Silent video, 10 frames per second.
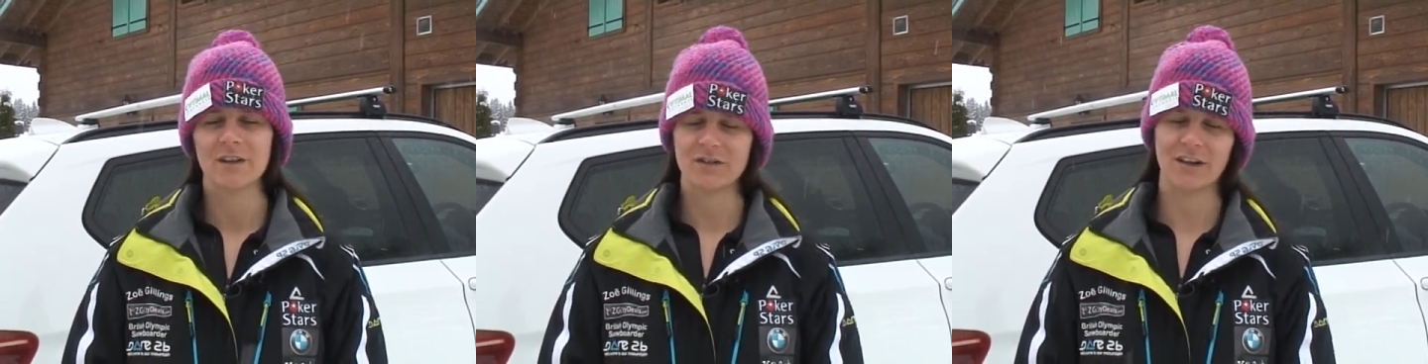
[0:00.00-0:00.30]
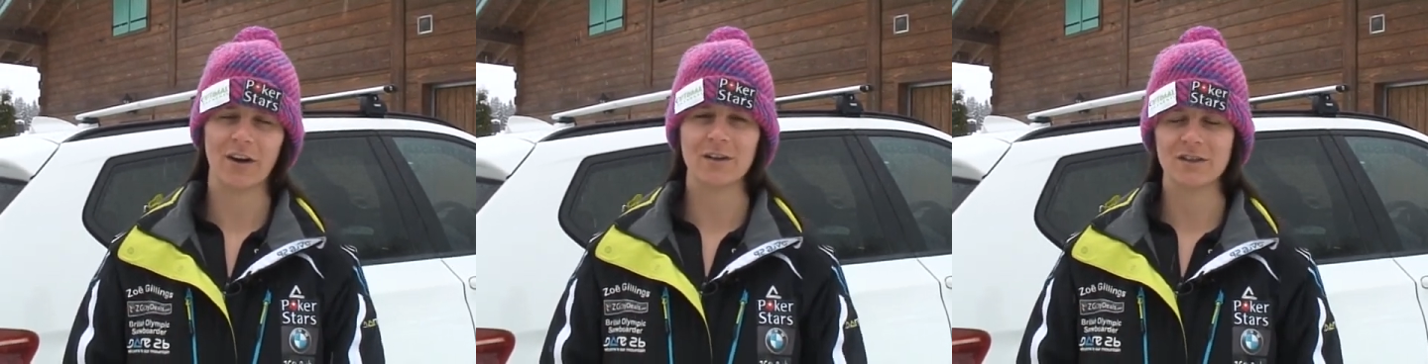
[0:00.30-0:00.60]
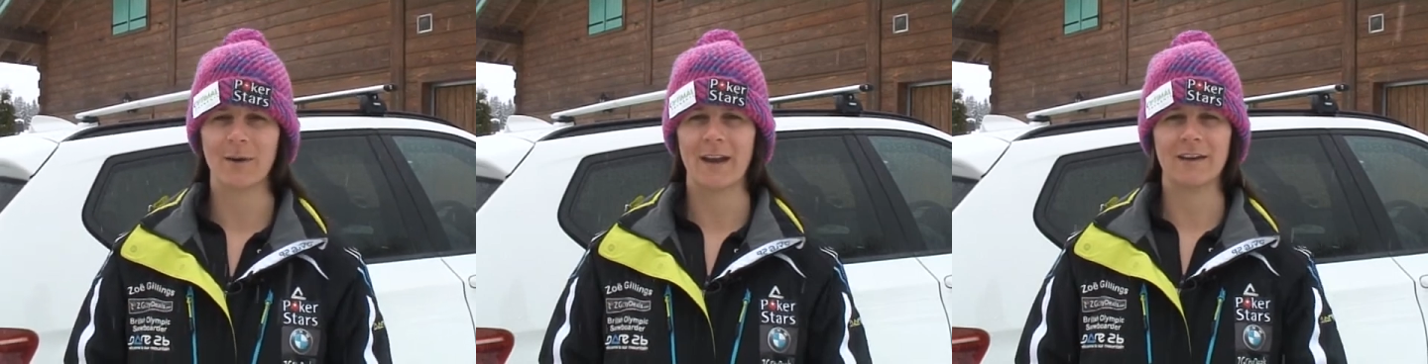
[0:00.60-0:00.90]
She
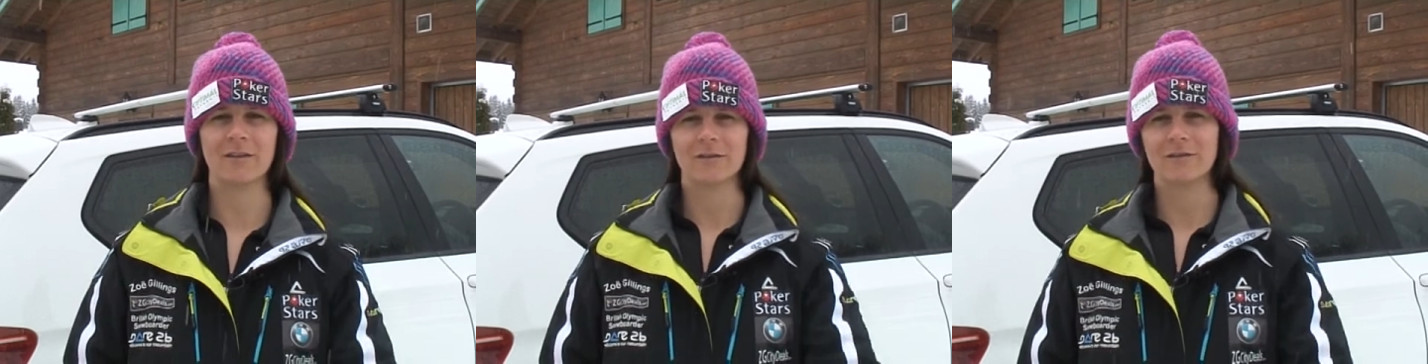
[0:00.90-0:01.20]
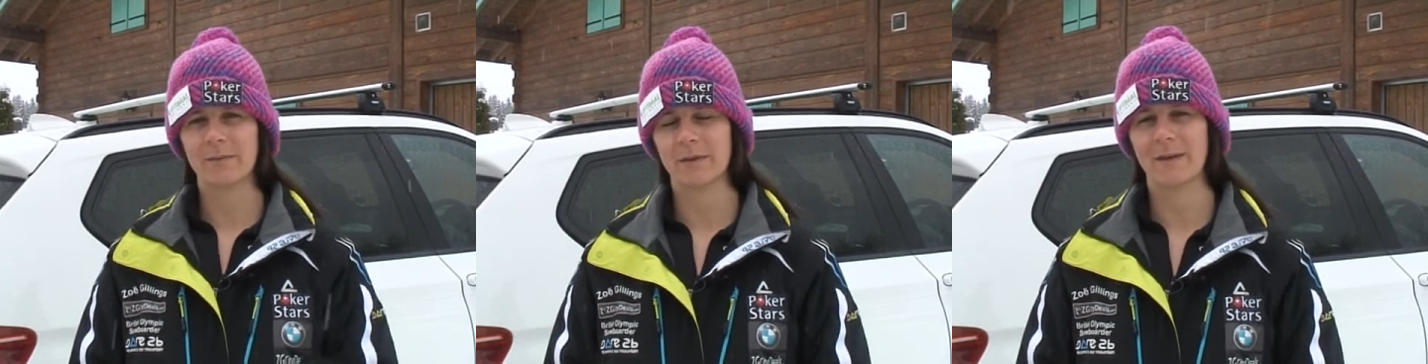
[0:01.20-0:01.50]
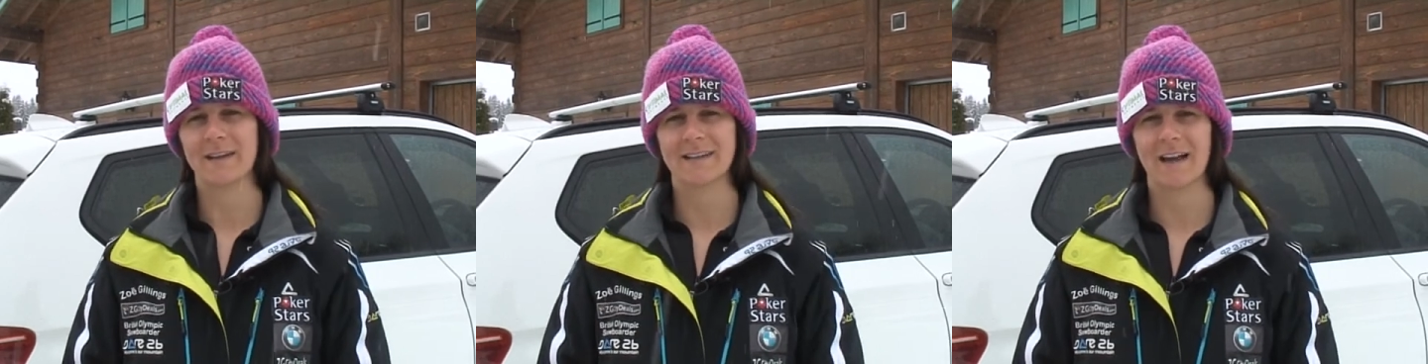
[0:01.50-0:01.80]
went in, grabbed the
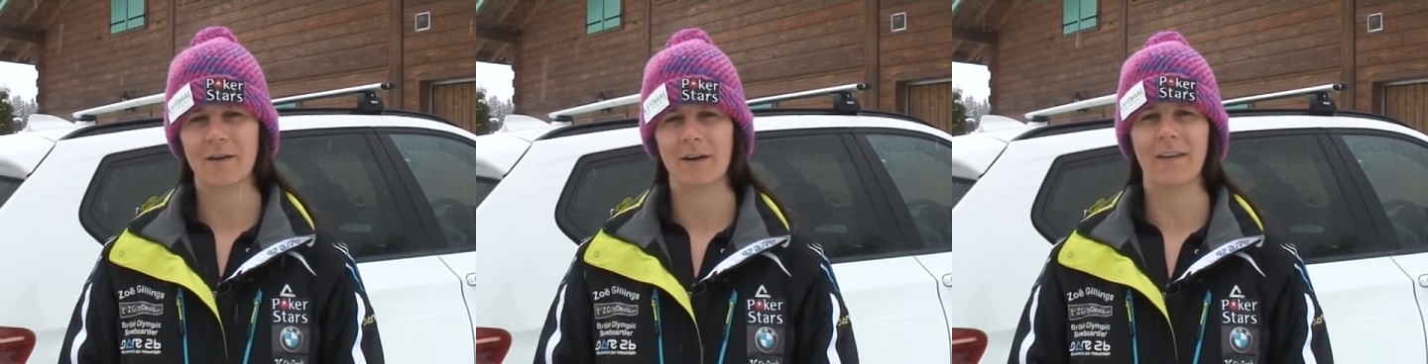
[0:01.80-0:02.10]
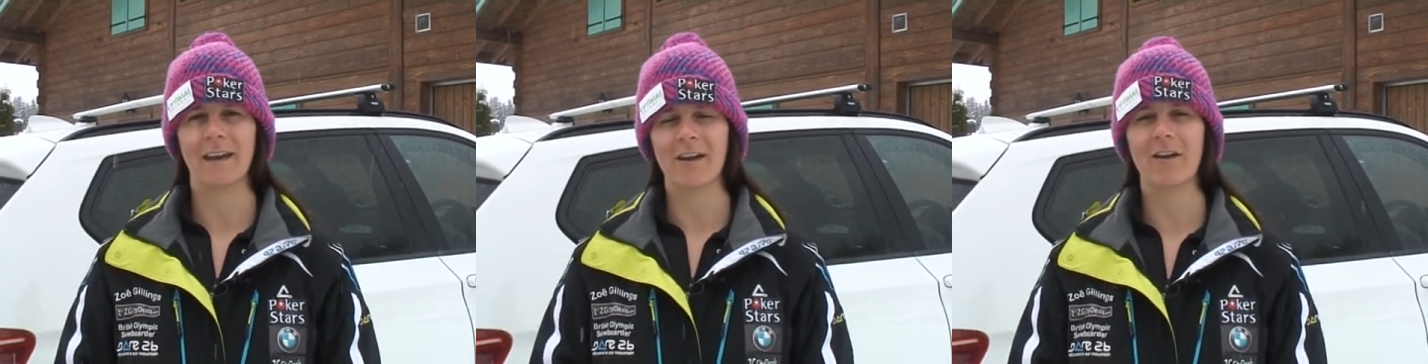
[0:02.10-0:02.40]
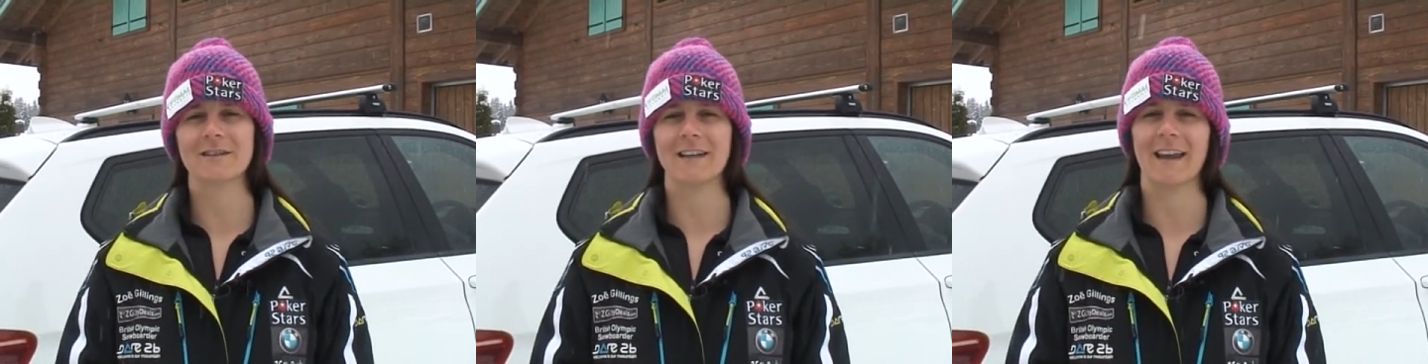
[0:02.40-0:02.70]
piece out, and then I
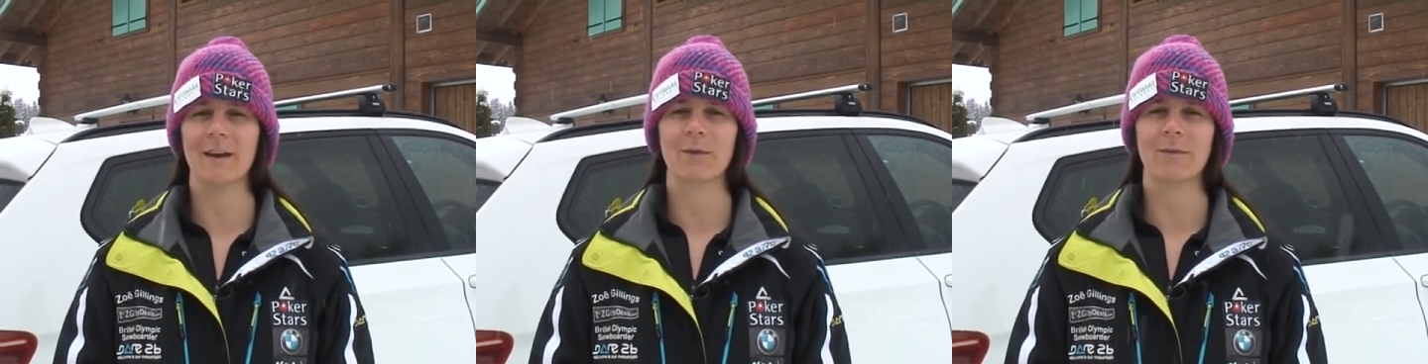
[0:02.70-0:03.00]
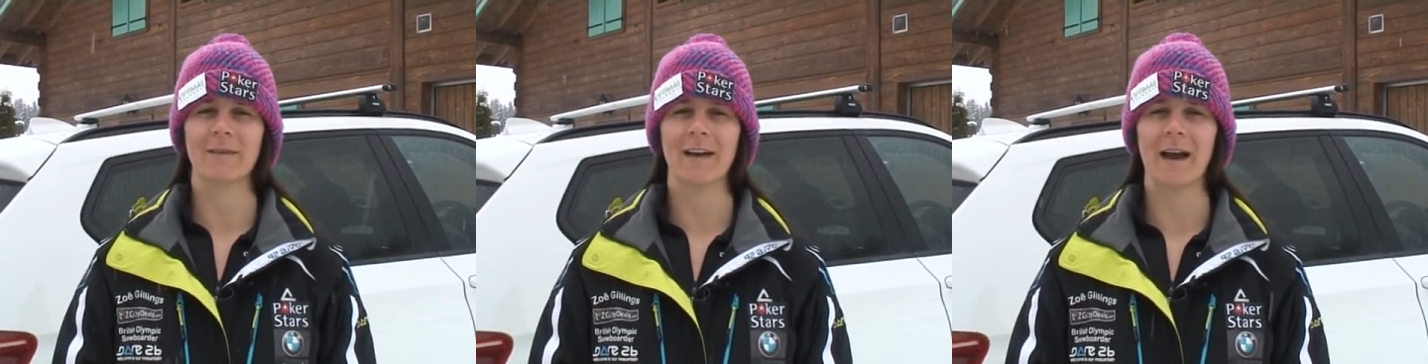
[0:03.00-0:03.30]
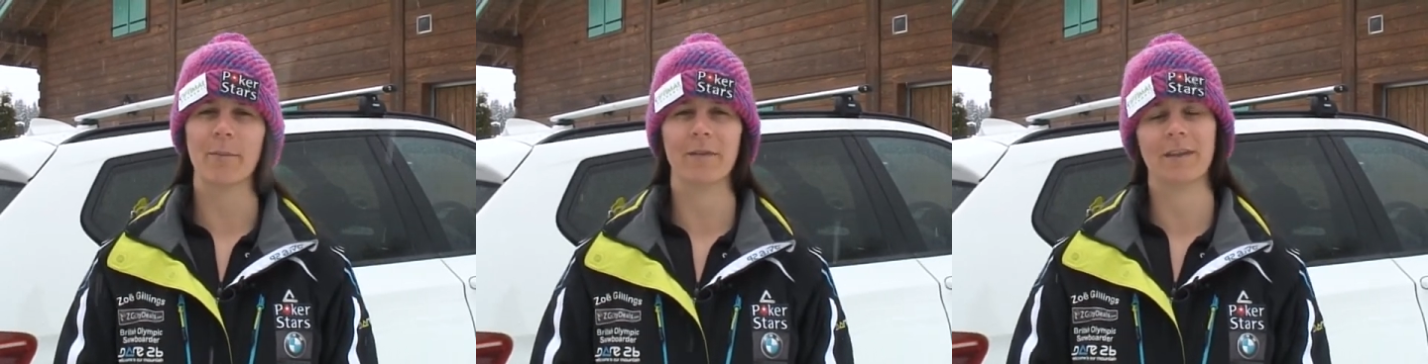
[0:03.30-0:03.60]
locked it again with an
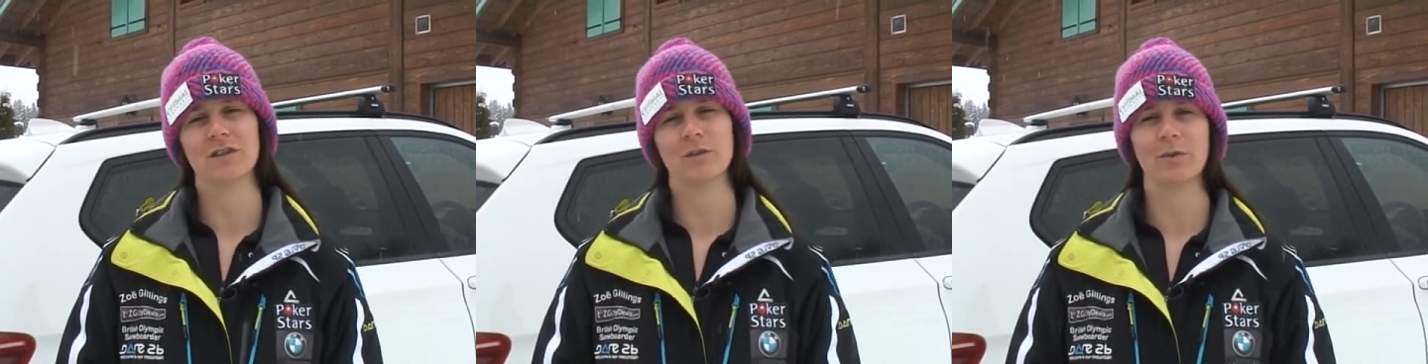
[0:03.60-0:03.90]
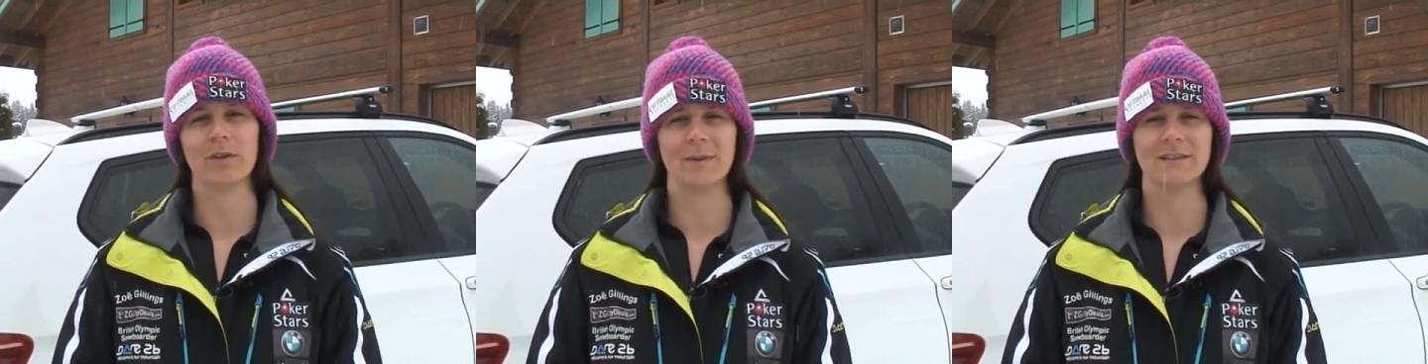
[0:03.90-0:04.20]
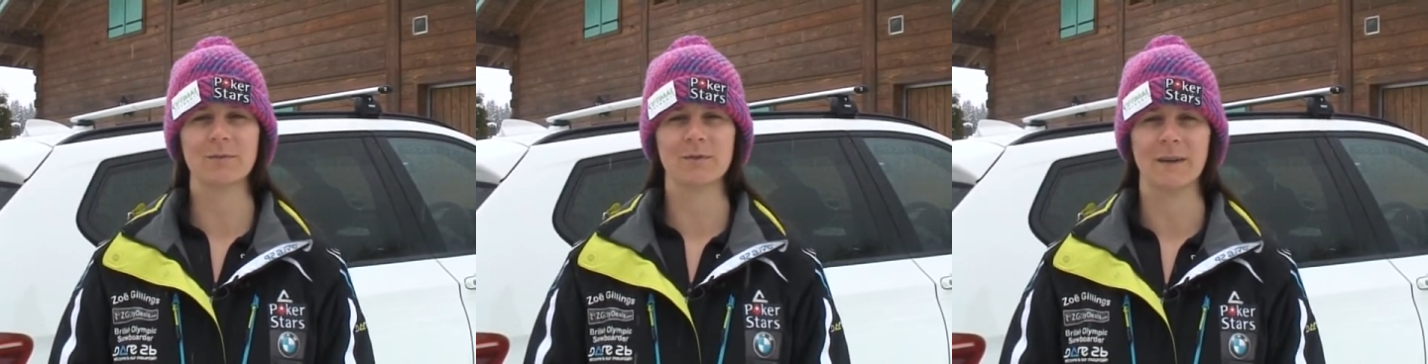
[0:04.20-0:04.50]
app, and then she brought the
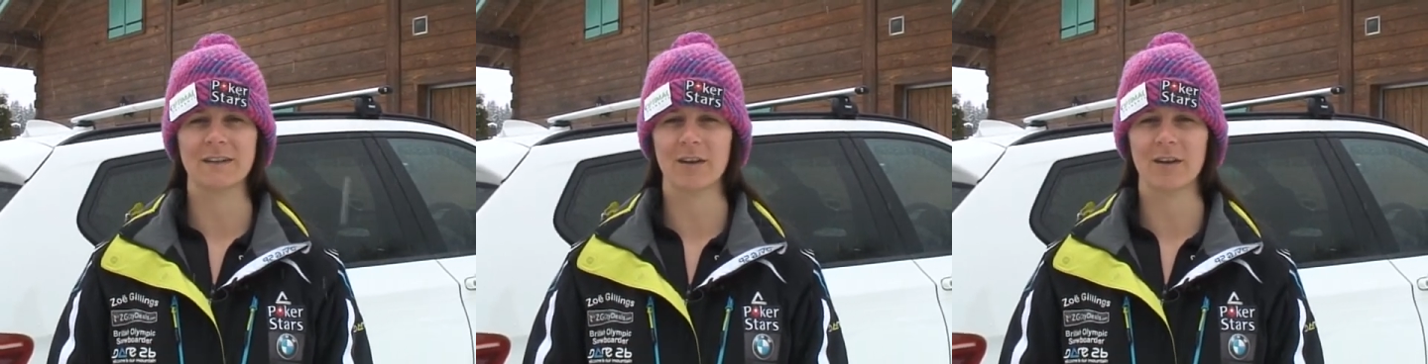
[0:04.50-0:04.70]
piece up to me.